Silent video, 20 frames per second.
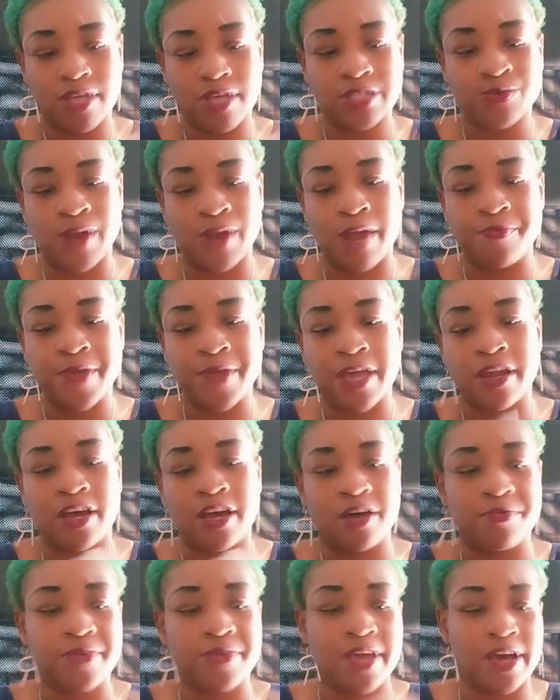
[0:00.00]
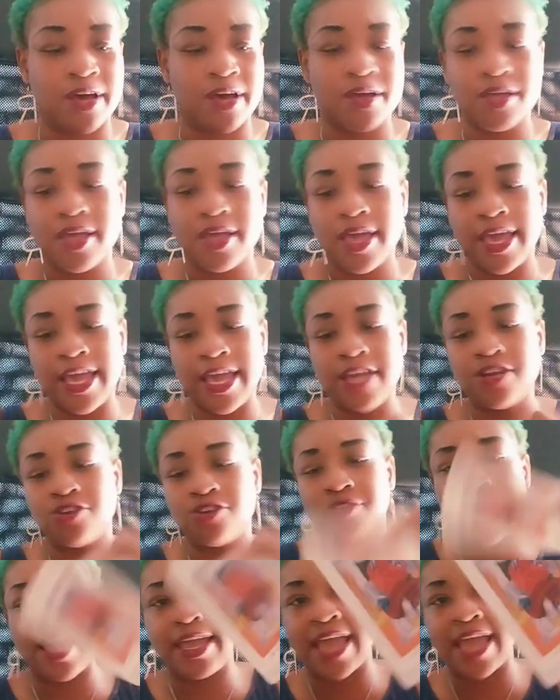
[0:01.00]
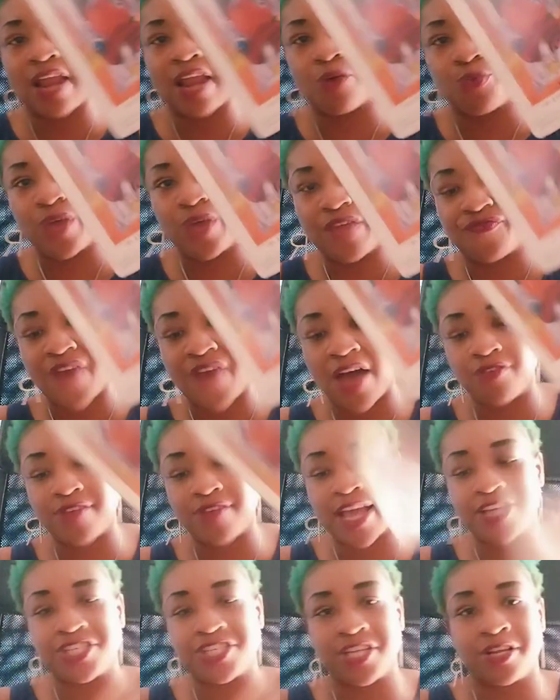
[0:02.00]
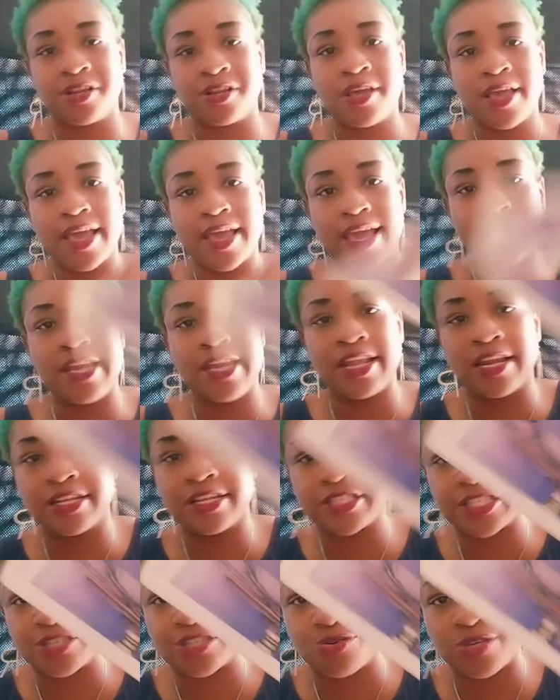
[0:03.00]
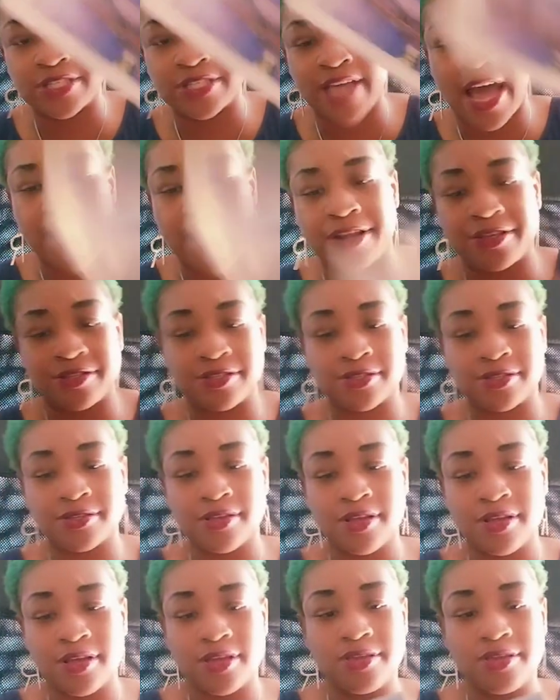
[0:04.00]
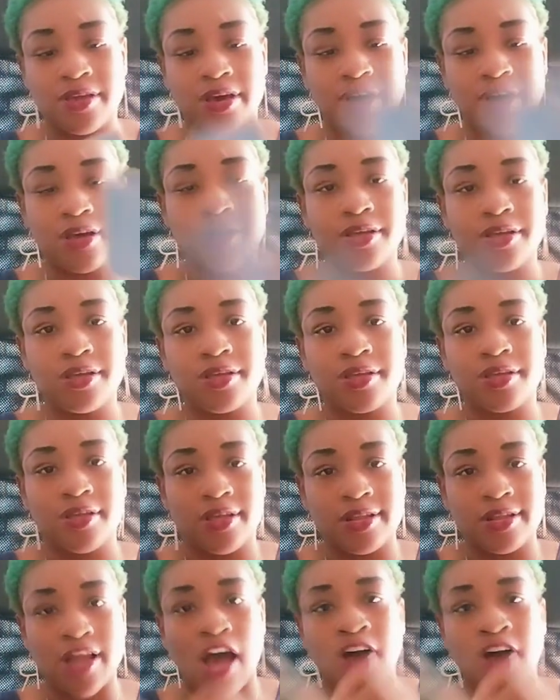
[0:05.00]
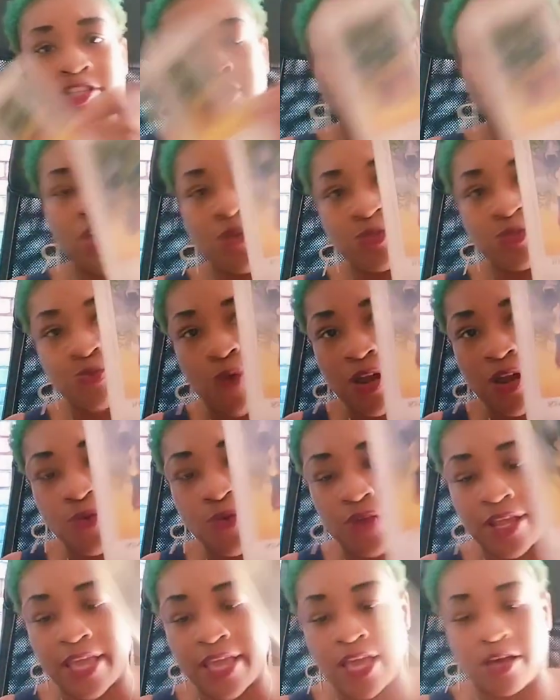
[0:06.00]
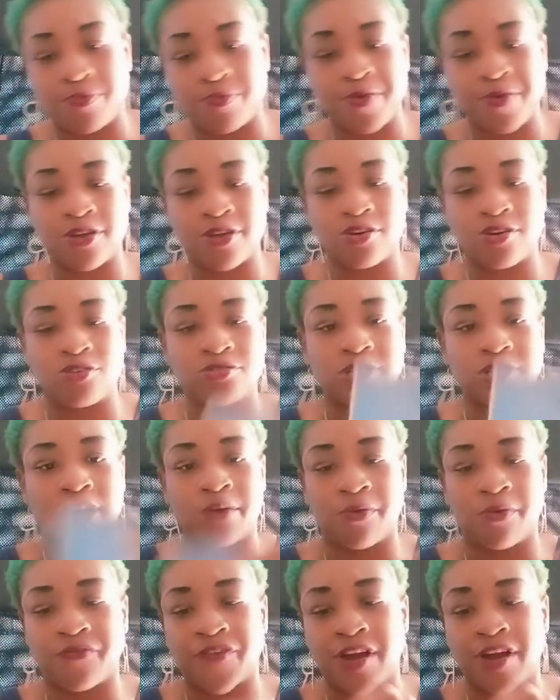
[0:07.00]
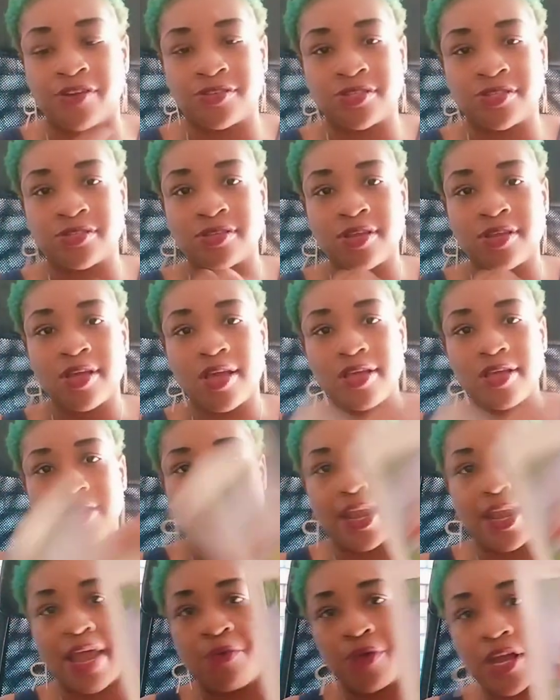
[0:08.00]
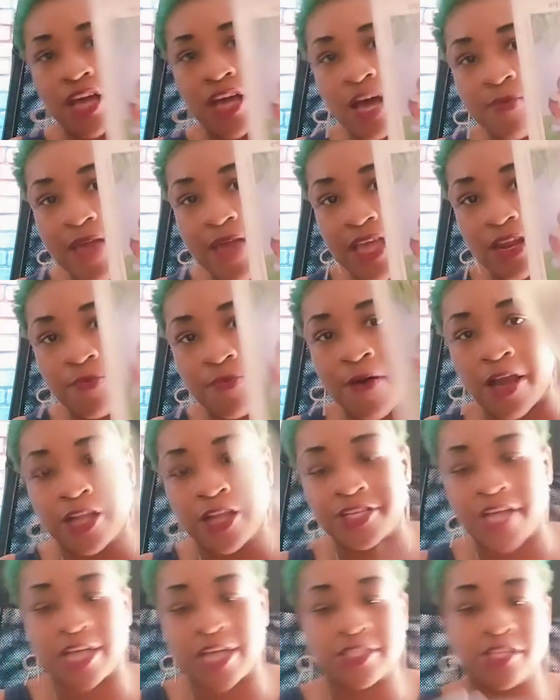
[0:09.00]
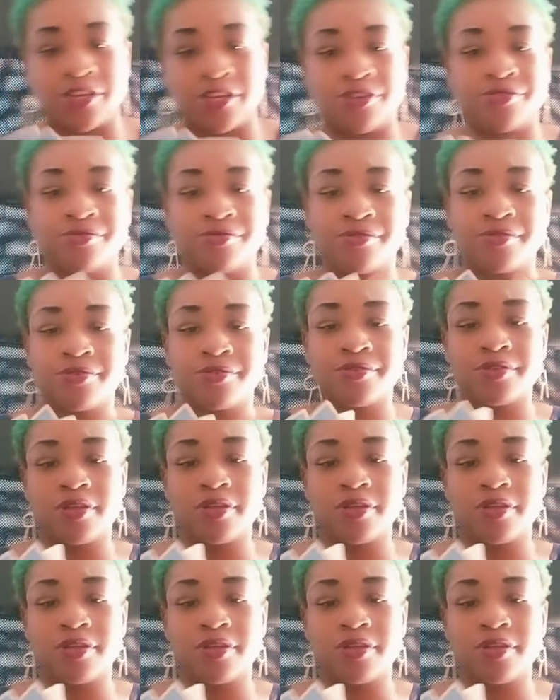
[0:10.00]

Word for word: That's what I'm picking up. Yeah. He knew that he had a weak foundation and he didn't listen to his guidance. Yeah. Also, he was working with a king of pentacles in the reverse. Yeah, they want to come back and apologize to you.